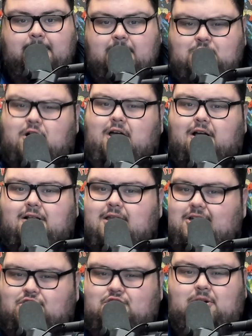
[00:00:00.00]
Sherdog.
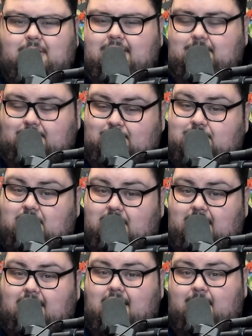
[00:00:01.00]
Do you know what?
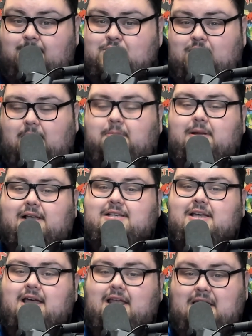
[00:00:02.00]
Sherdog.com's a great place.
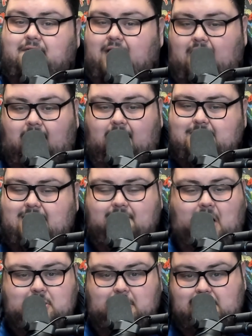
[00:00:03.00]
They have always have
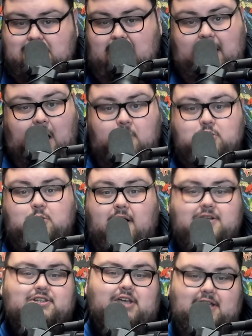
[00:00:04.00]
articles like how to
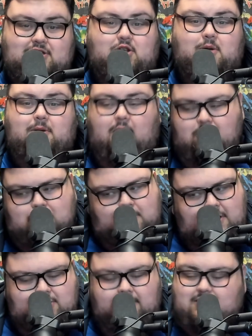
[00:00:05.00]
watch KSW, how to
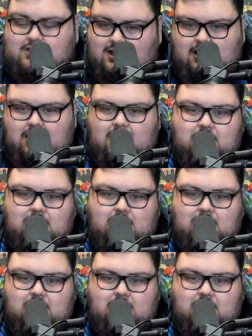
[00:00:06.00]
watch UFC.